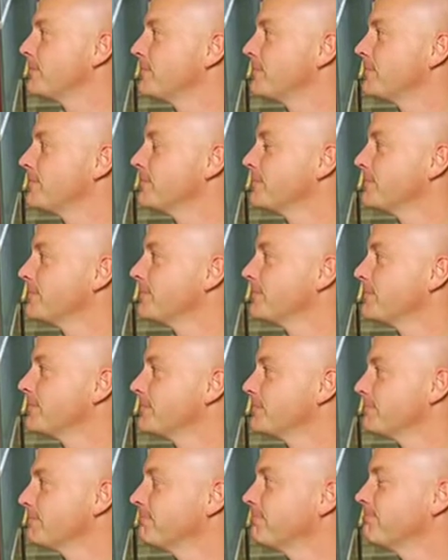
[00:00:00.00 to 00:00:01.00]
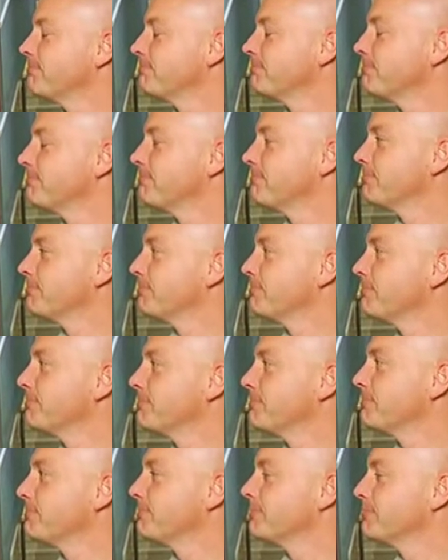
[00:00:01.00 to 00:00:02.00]

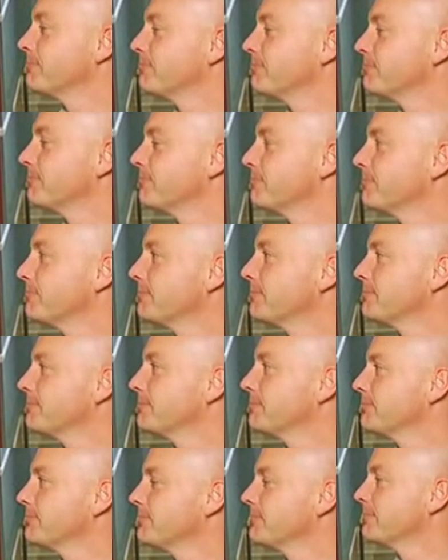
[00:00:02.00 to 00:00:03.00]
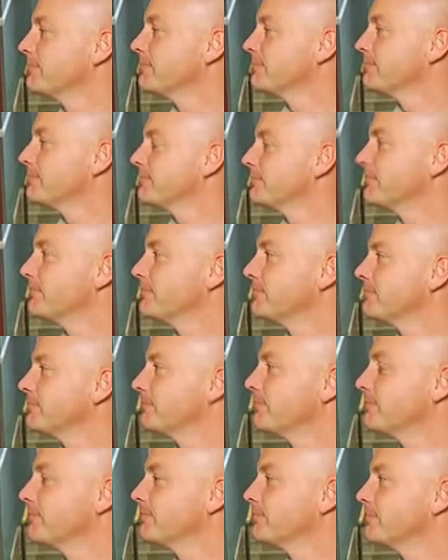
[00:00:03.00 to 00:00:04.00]

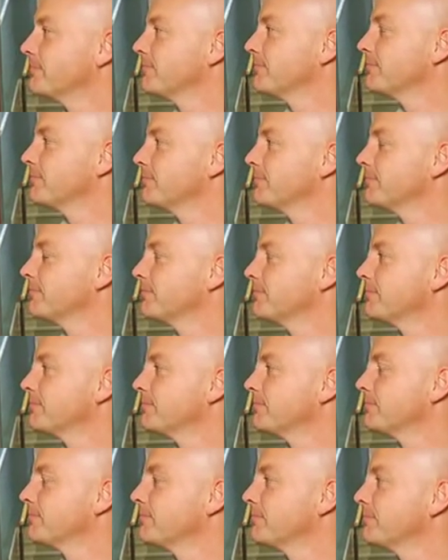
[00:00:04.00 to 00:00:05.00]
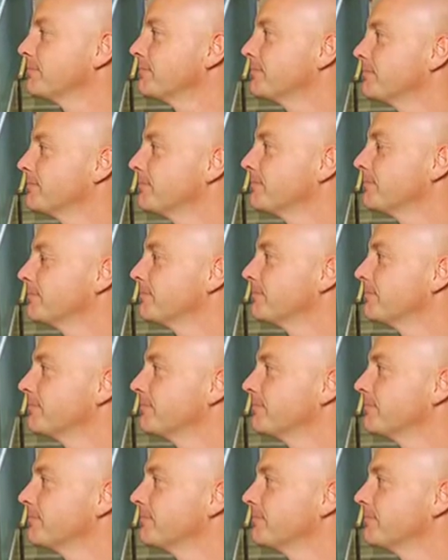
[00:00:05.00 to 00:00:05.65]
(silent)